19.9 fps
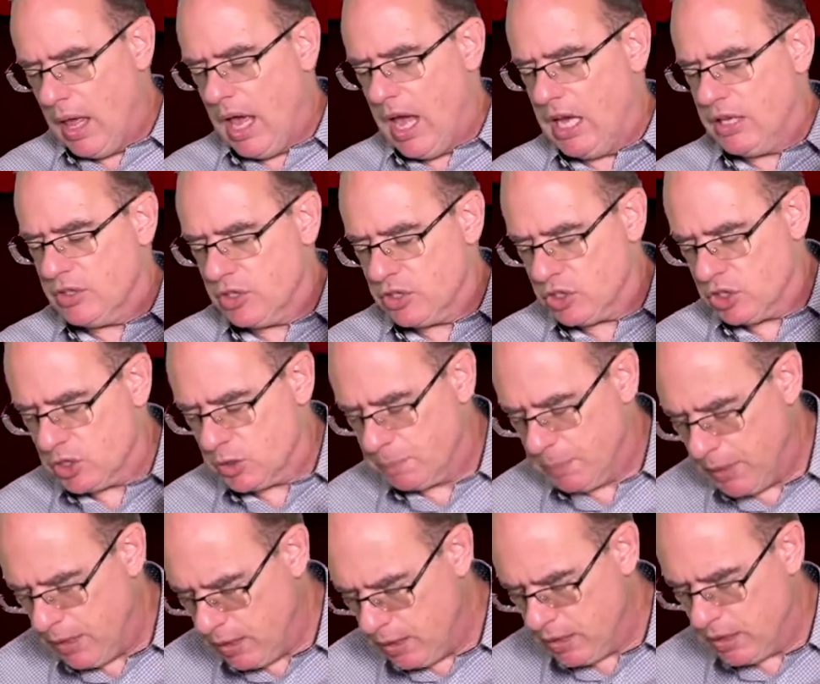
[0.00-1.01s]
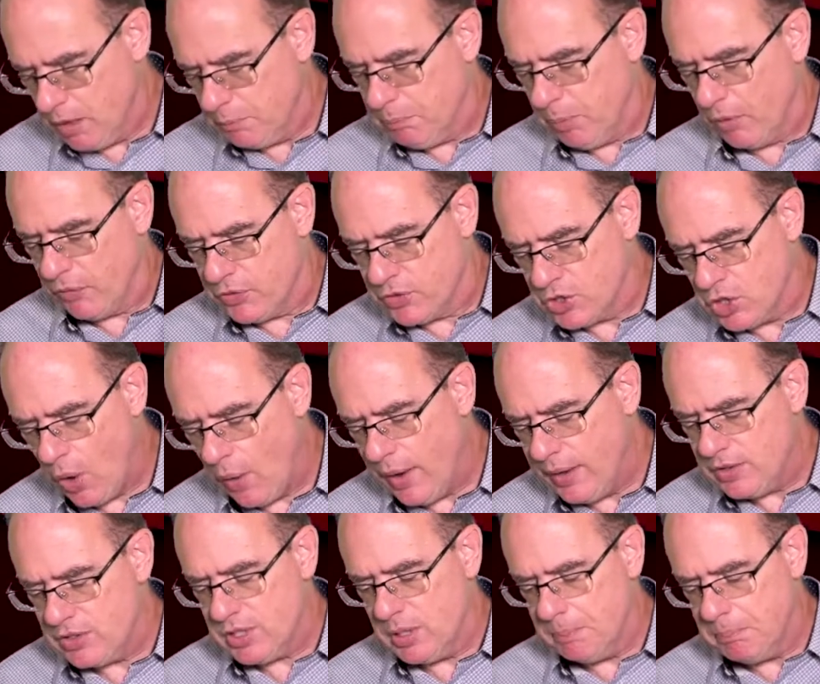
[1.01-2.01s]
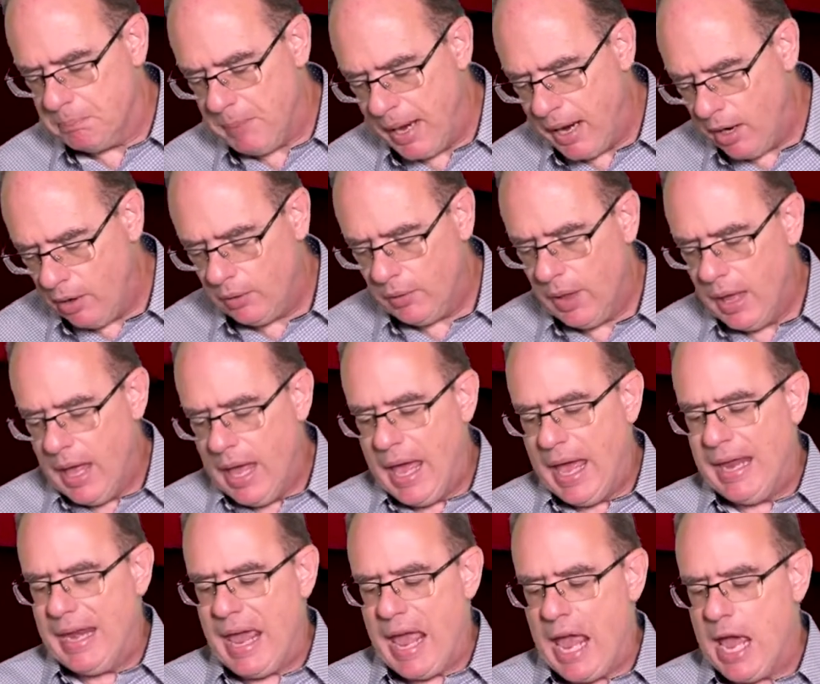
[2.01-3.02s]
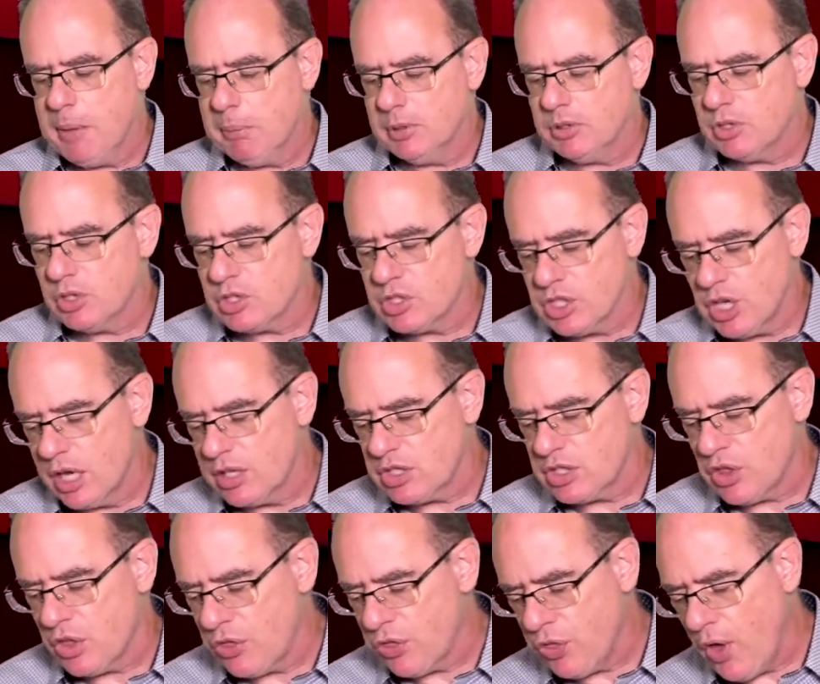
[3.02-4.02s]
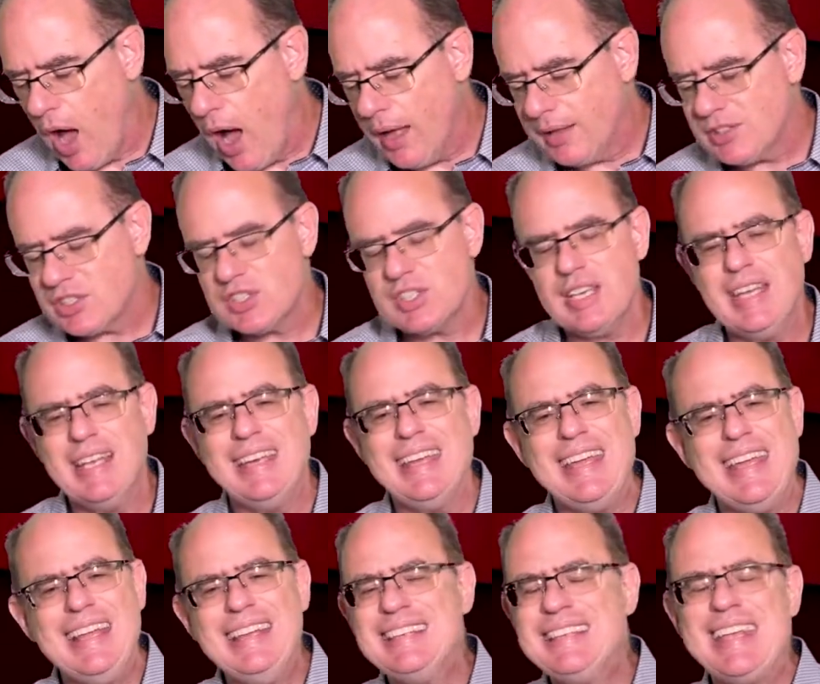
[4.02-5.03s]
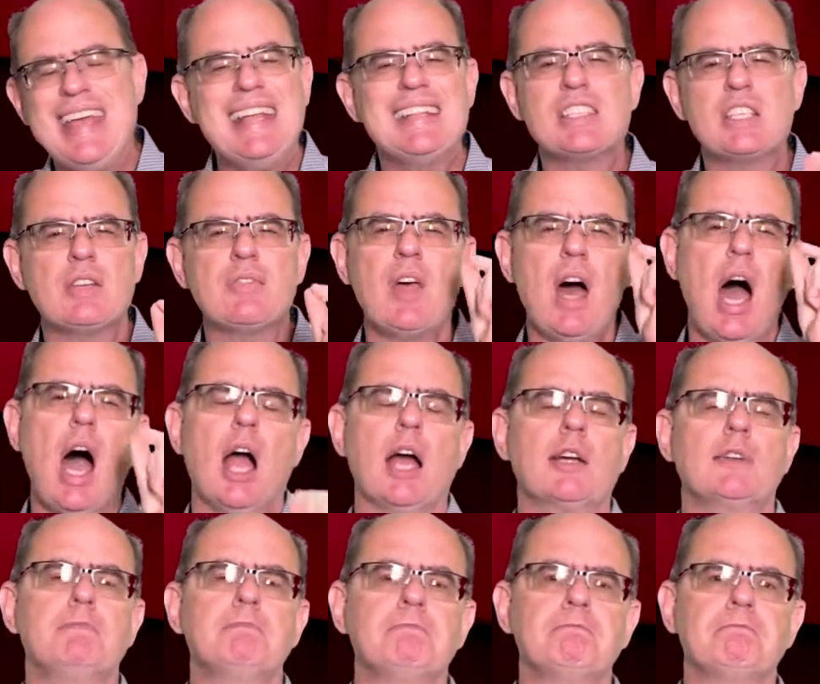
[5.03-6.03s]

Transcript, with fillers: and the spirit of both joints and marrow and able to judge the thoughts and intents of the heart.